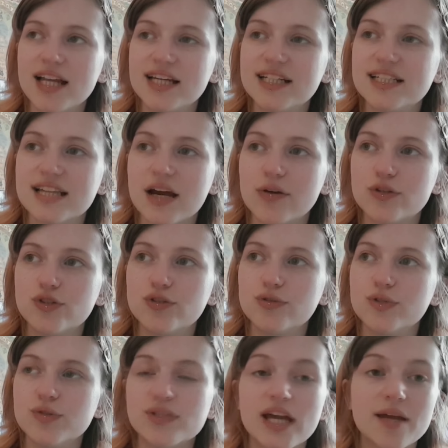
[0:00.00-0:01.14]
is now to
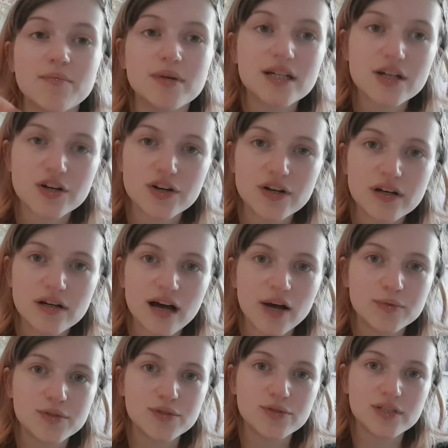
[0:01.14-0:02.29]
use a bigger hook. I
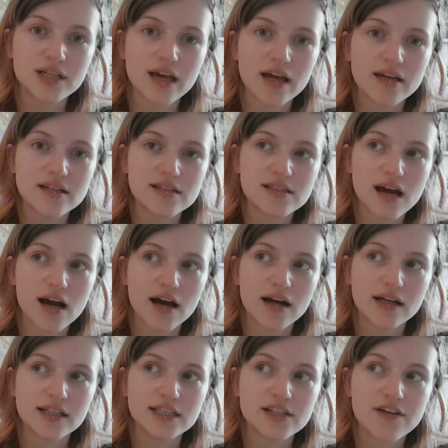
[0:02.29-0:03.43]
was using a
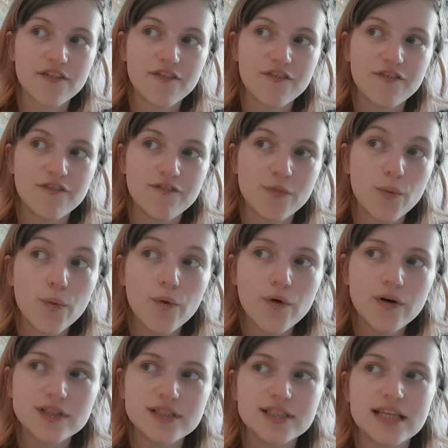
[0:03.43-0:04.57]
size 4.
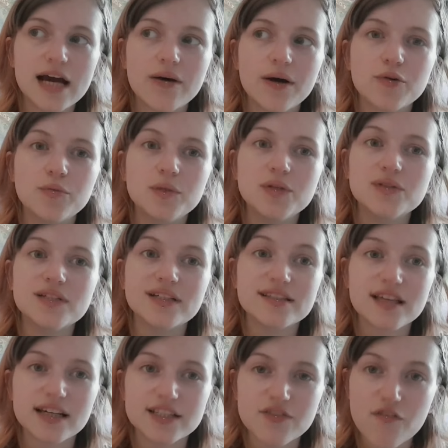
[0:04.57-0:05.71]
Now I will be using a
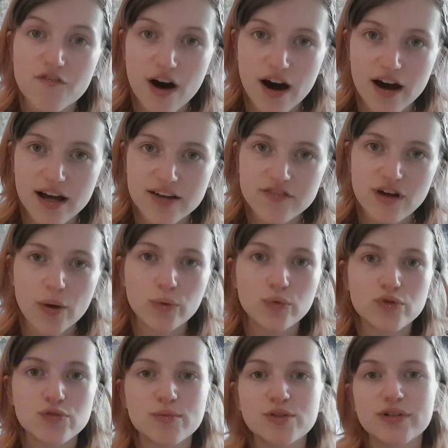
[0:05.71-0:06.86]
size 5. I will
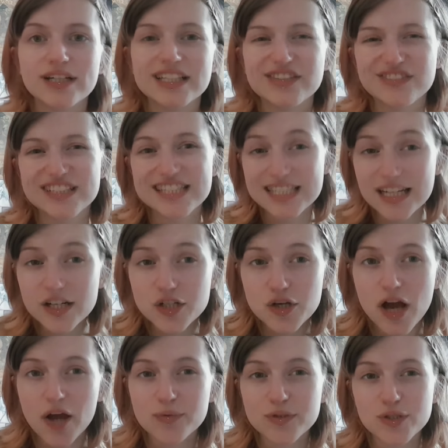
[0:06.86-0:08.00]
also be doing a different stitch.
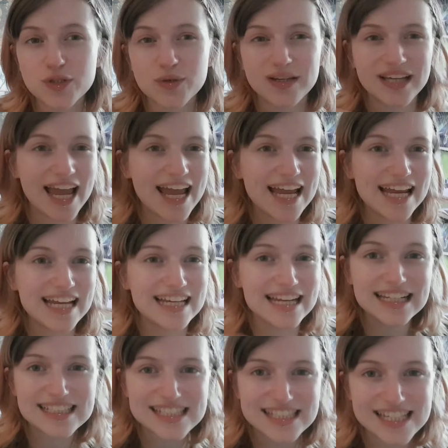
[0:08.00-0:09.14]
I was doing a
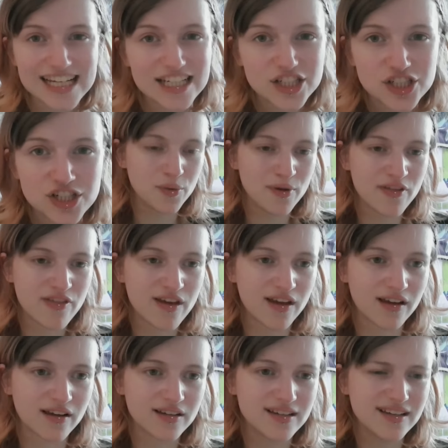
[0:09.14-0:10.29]
knit stitch. Not my thing.
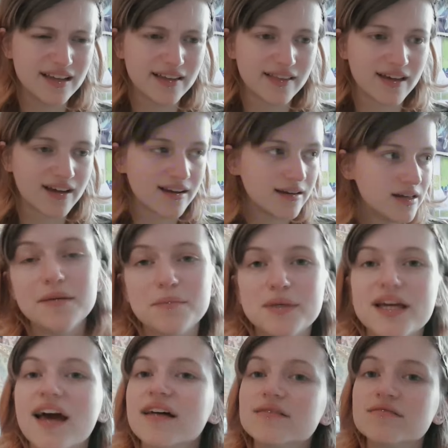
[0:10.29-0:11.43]
I didn't like that. But
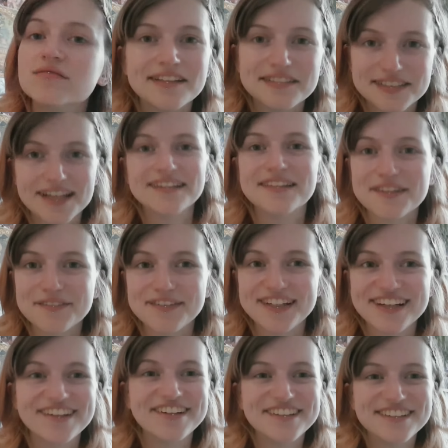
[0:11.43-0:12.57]
yeah, let's get into the video.